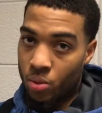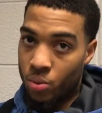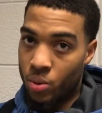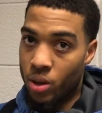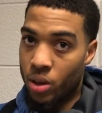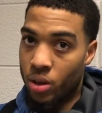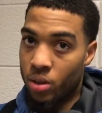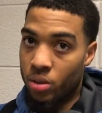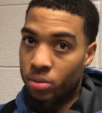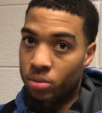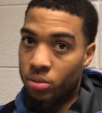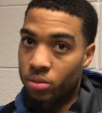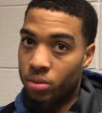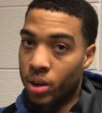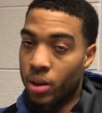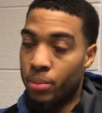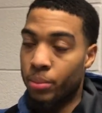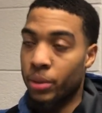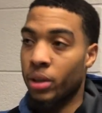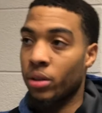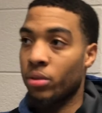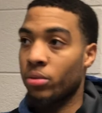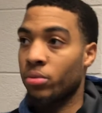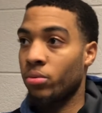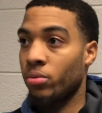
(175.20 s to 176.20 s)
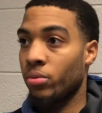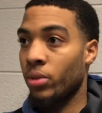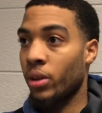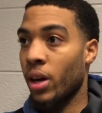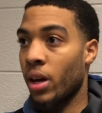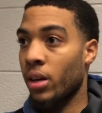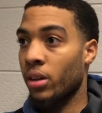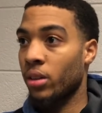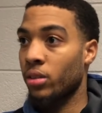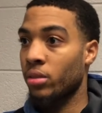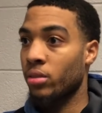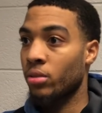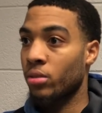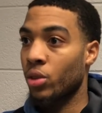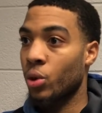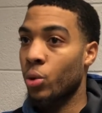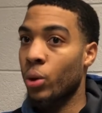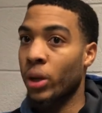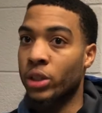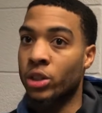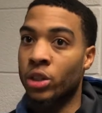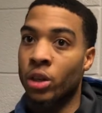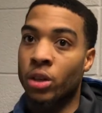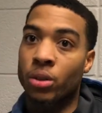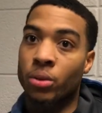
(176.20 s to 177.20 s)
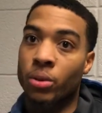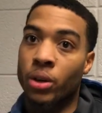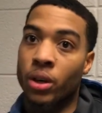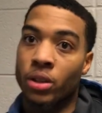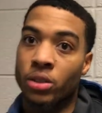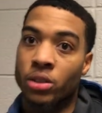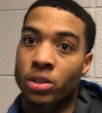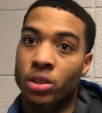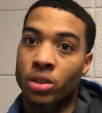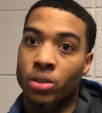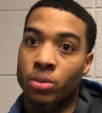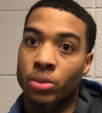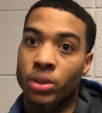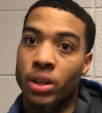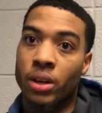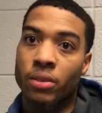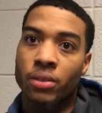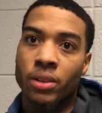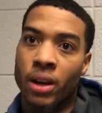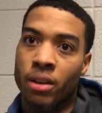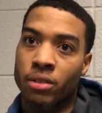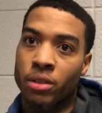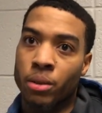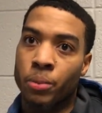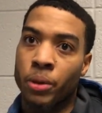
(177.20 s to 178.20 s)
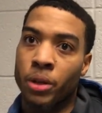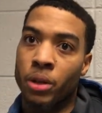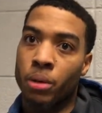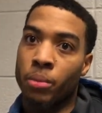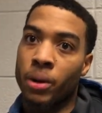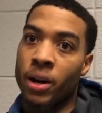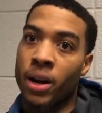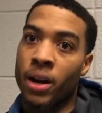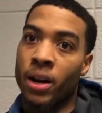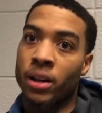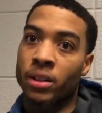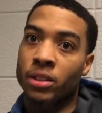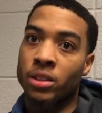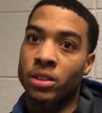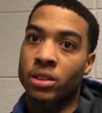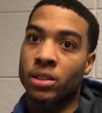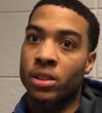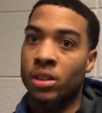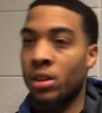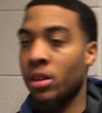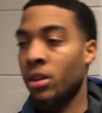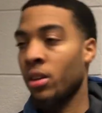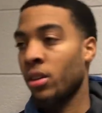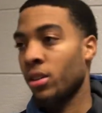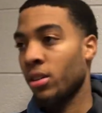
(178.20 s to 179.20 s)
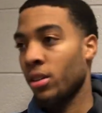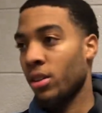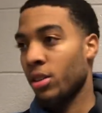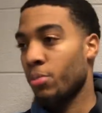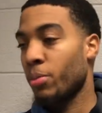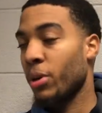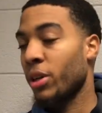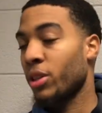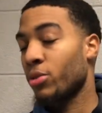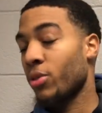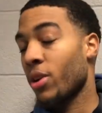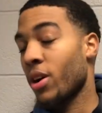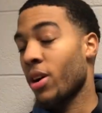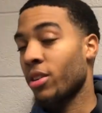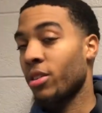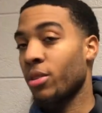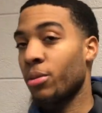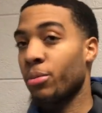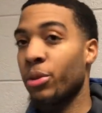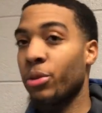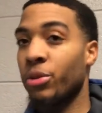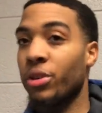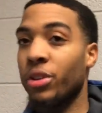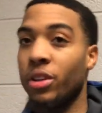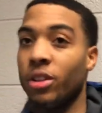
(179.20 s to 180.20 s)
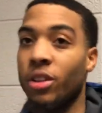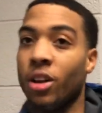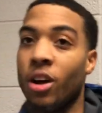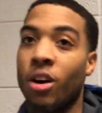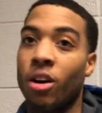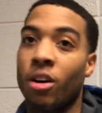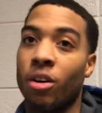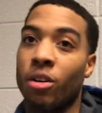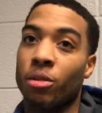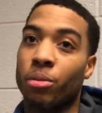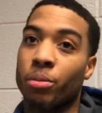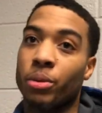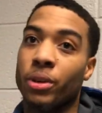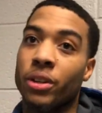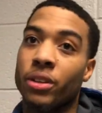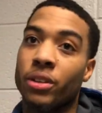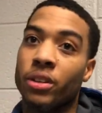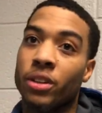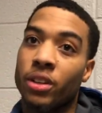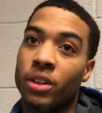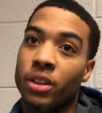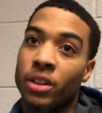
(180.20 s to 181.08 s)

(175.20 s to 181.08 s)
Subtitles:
Well, I mean, we got a quick turnaround, so we definitely have to put it behind us. This bus ride is going to be really long, but,